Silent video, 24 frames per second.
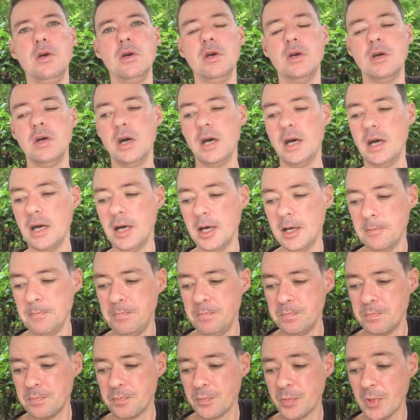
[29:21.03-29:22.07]

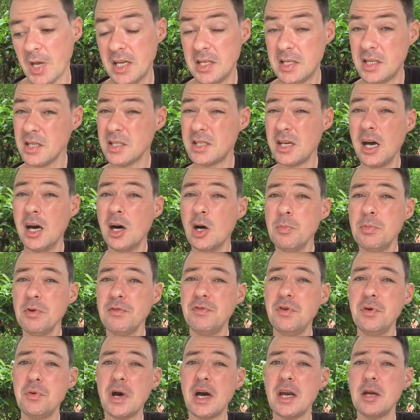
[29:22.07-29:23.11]
It does help if
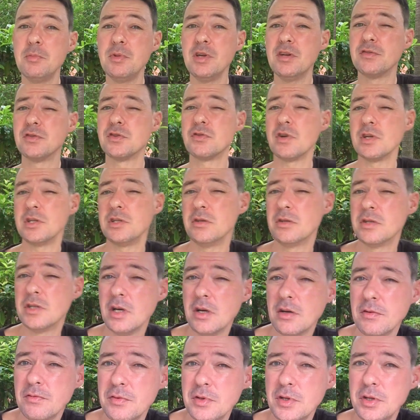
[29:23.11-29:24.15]
you had a bit of stress
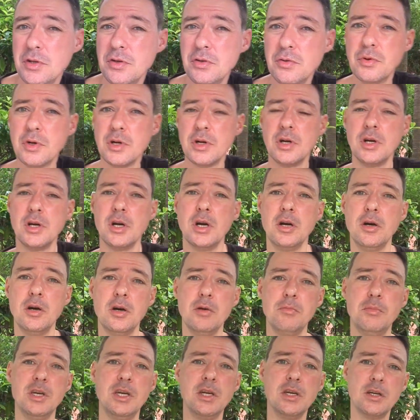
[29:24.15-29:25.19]
yourself when you were a
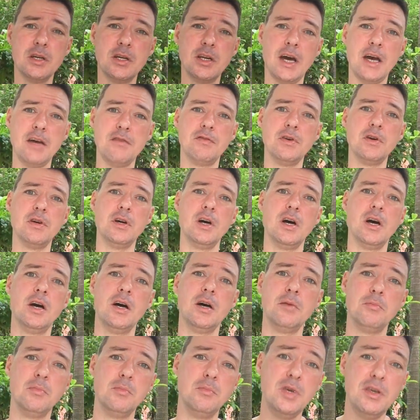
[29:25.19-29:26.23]
beginner diver.
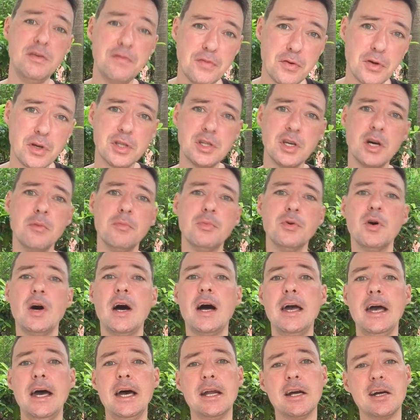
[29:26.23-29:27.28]
Me, for example, I
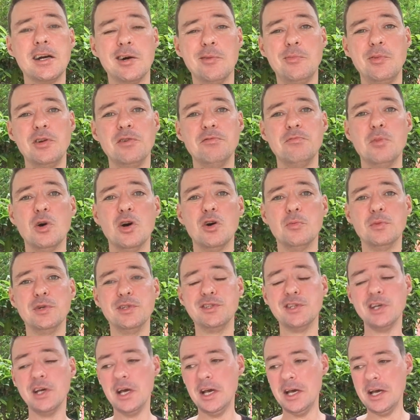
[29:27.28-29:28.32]
had a couple of
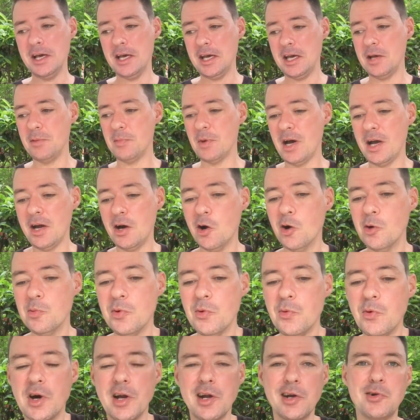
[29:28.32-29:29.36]
moments in my open
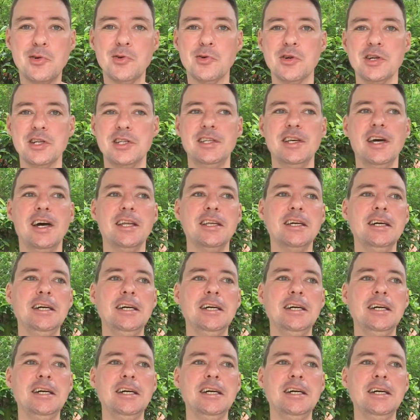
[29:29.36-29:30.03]
water course that